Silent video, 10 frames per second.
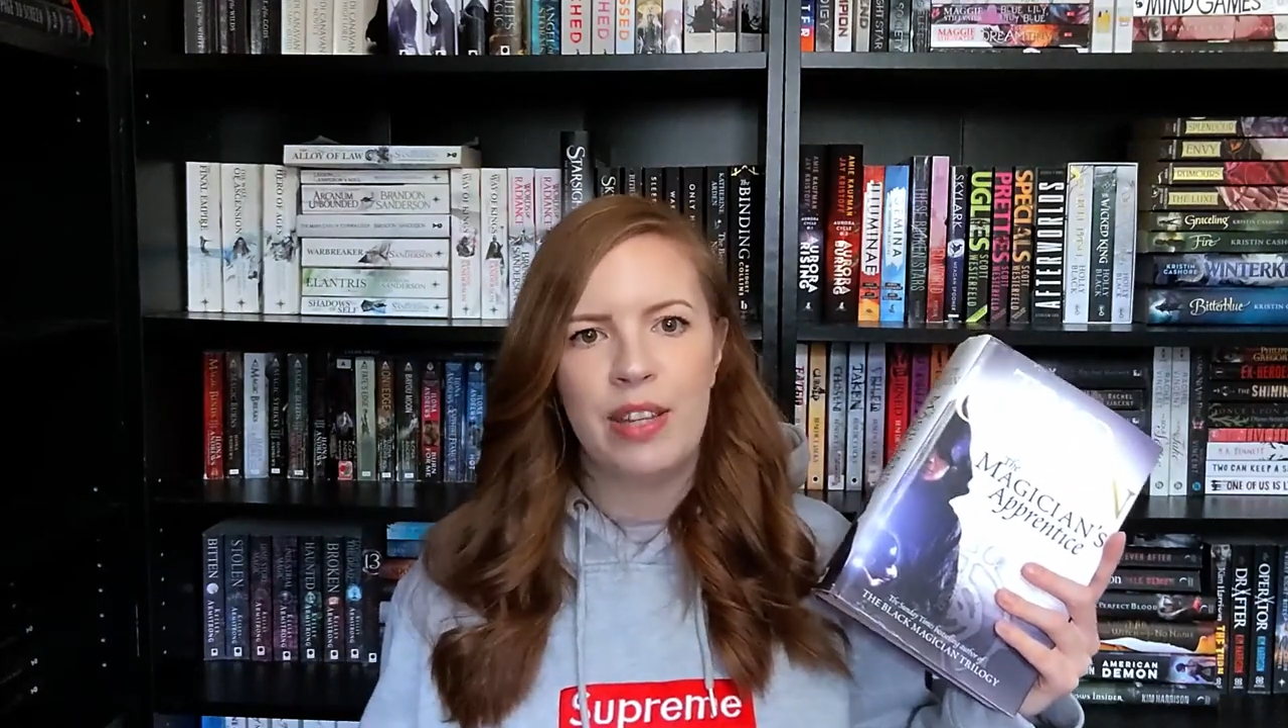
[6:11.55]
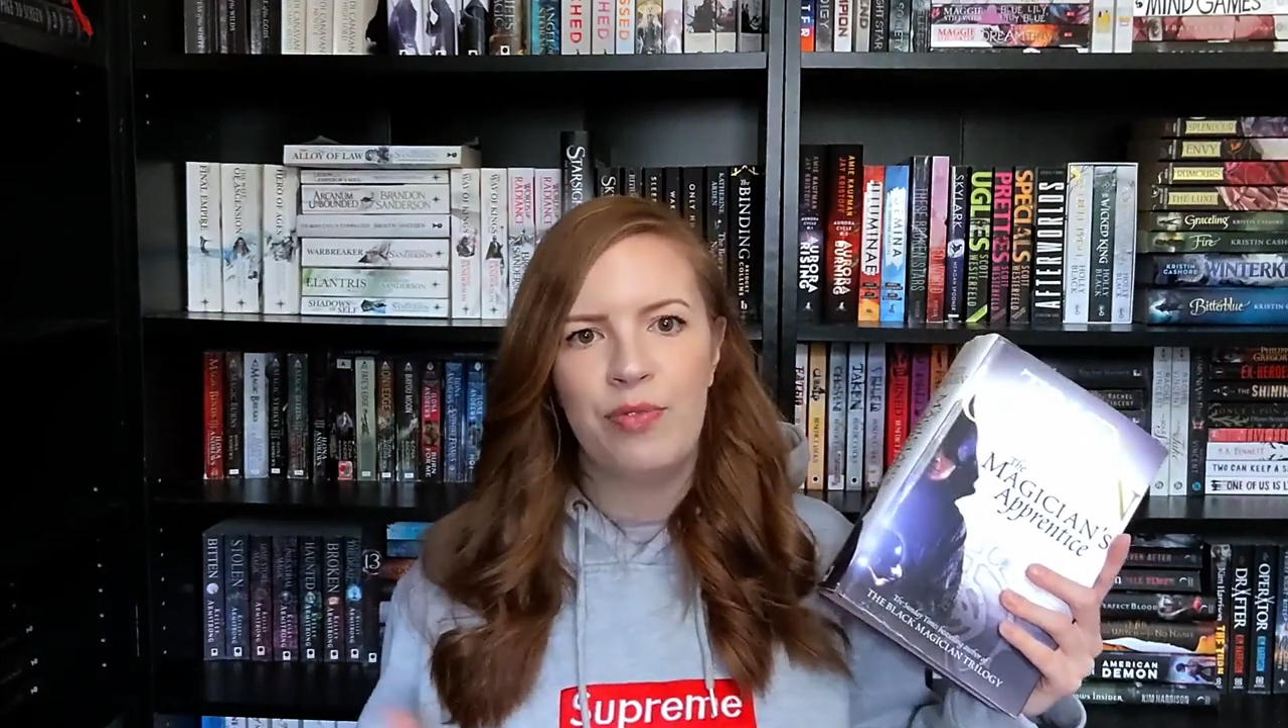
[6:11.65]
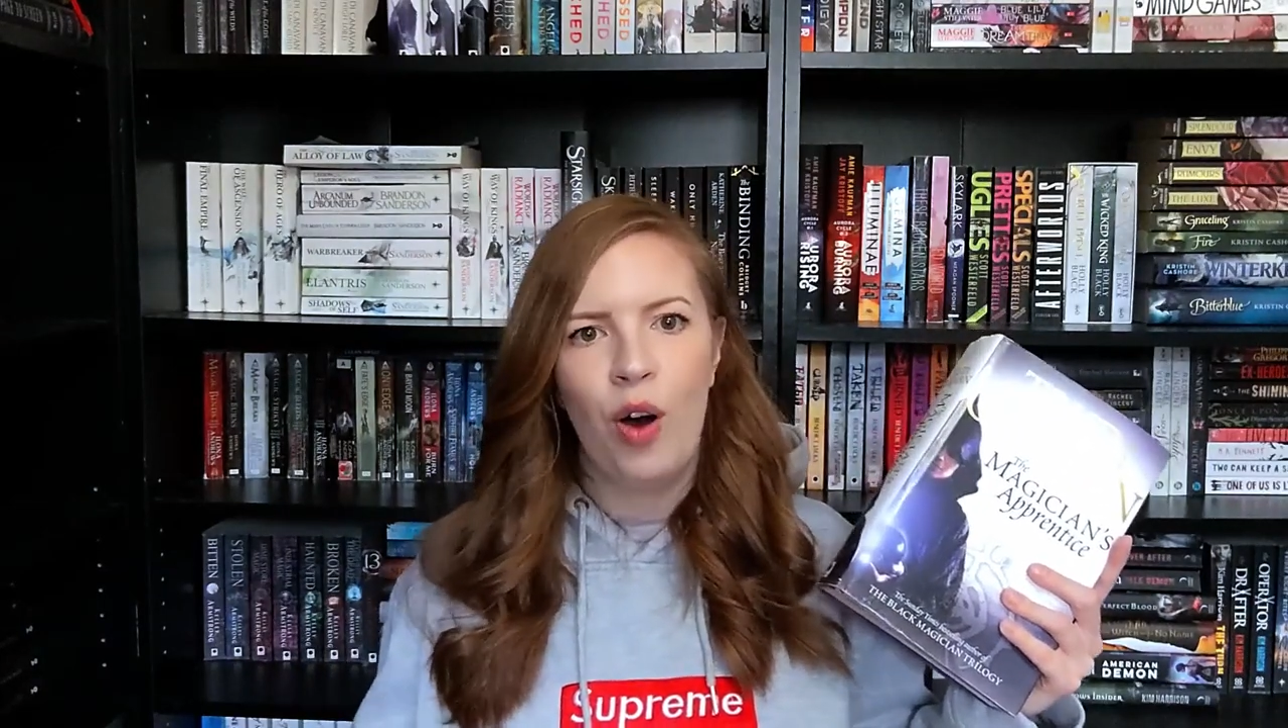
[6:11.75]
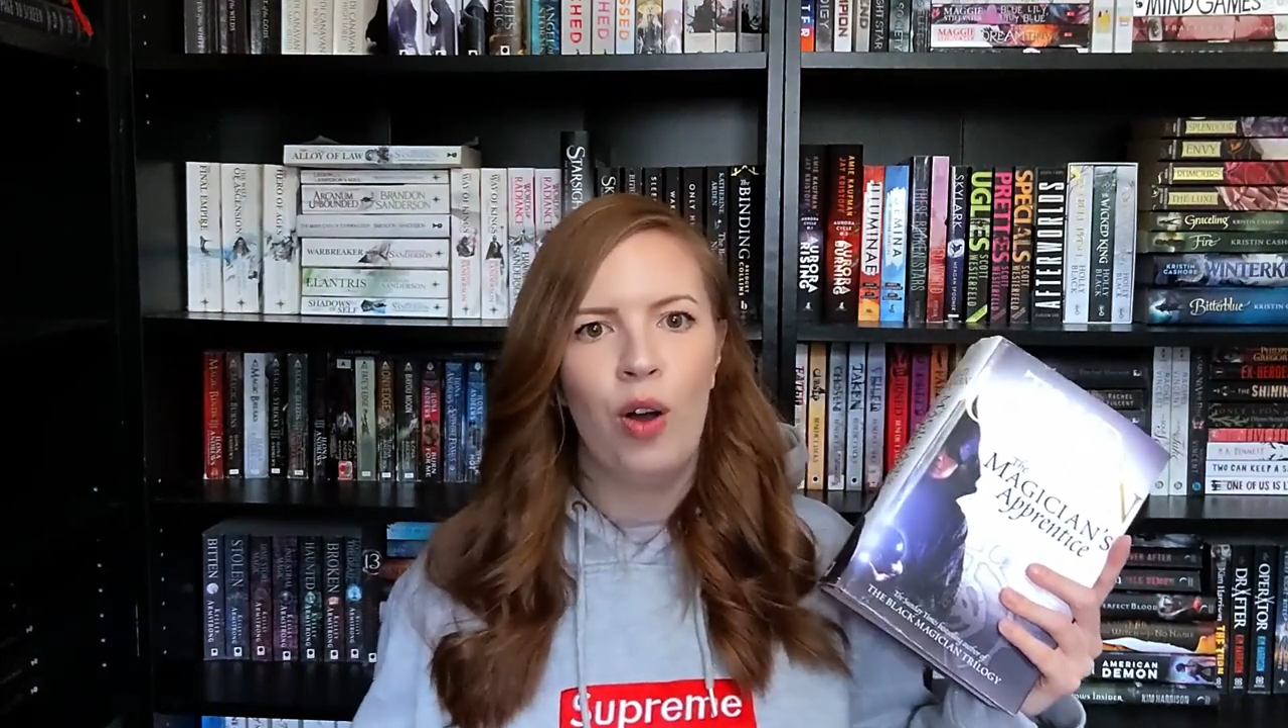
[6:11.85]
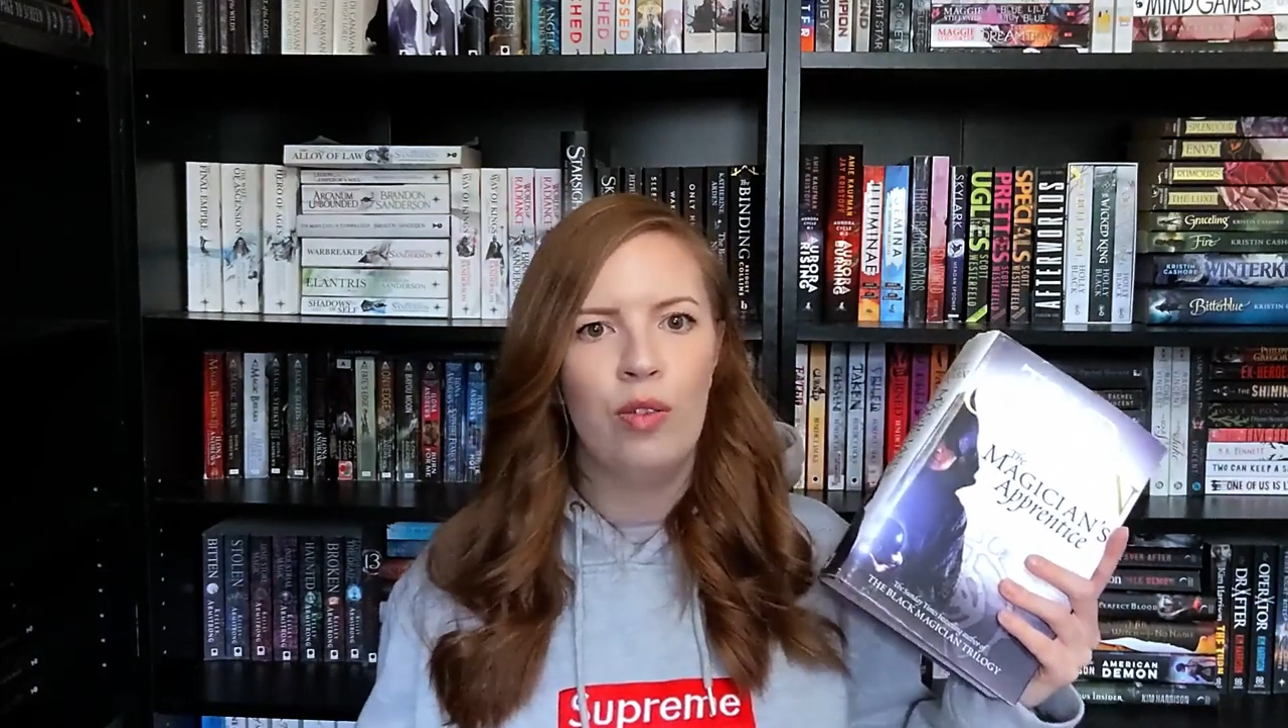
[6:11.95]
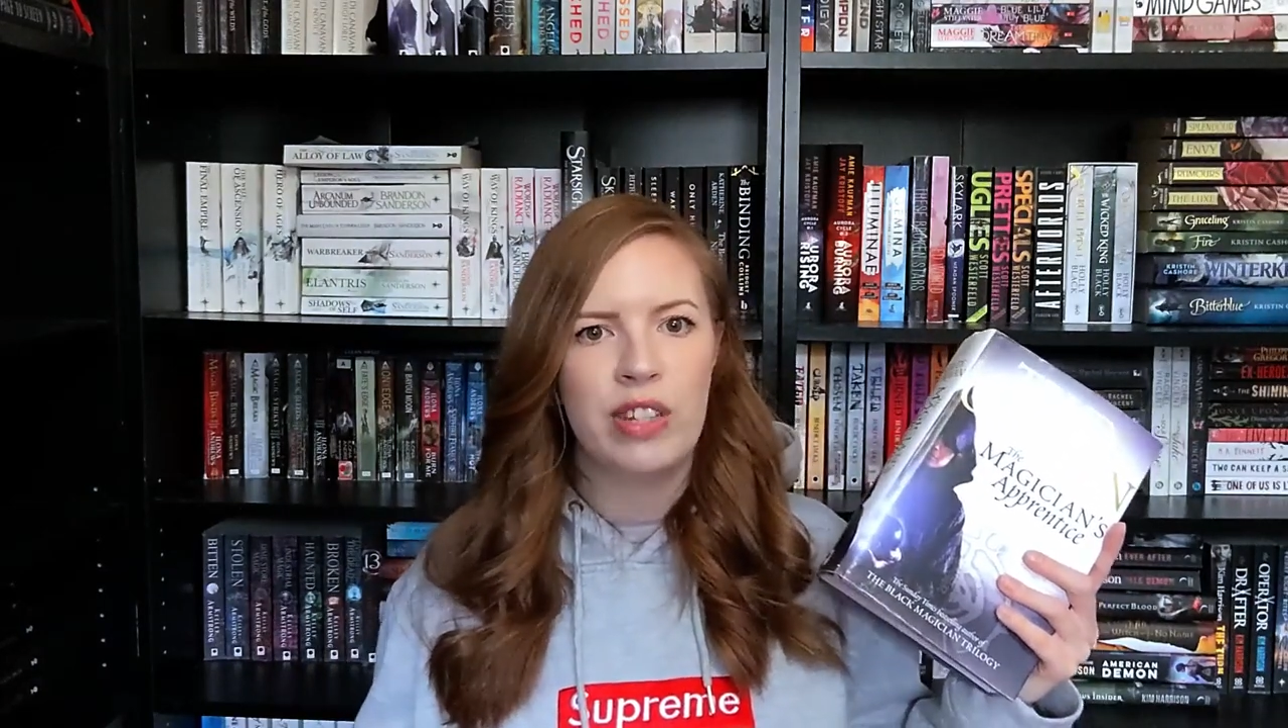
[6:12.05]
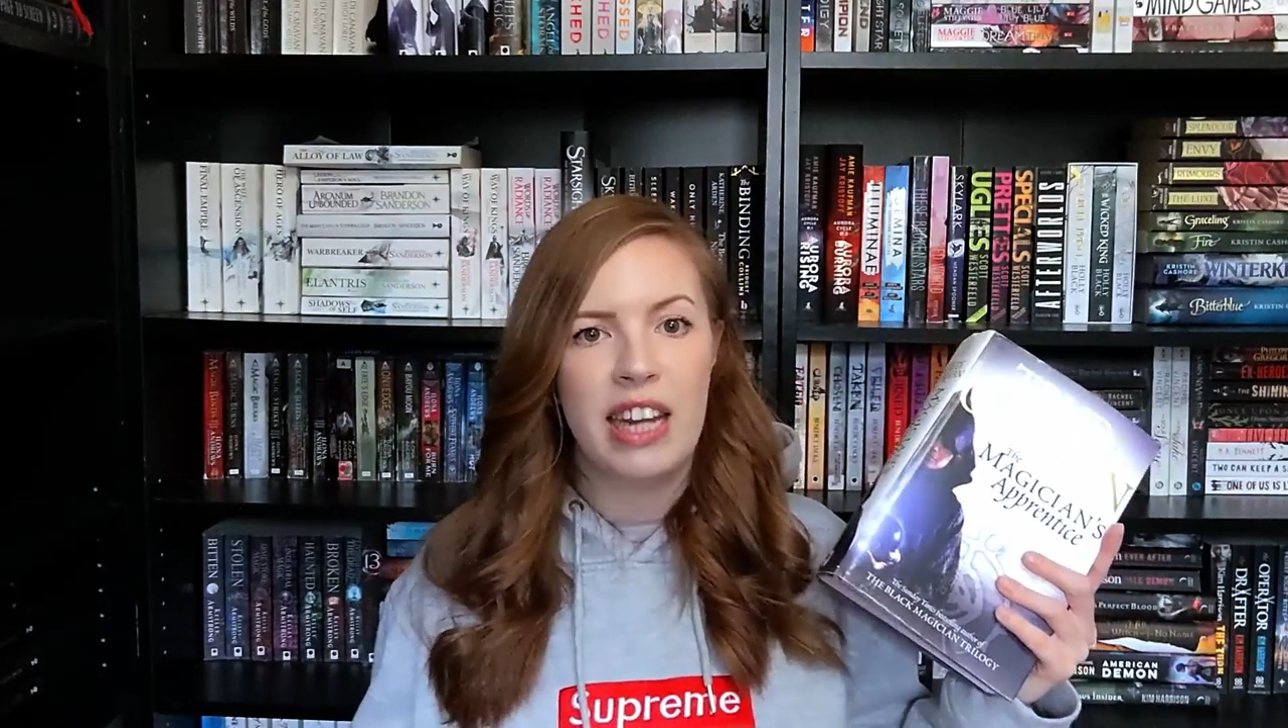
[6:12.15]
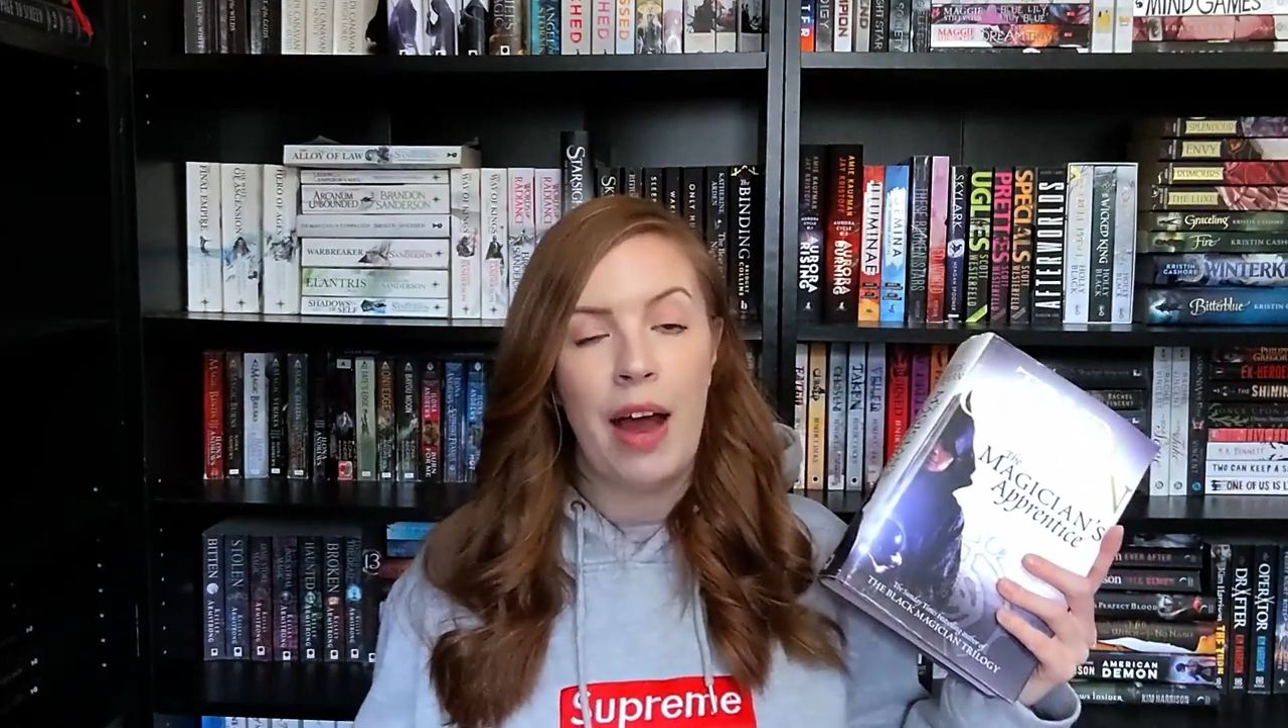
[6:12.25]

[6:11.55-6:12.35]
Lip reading: evolved and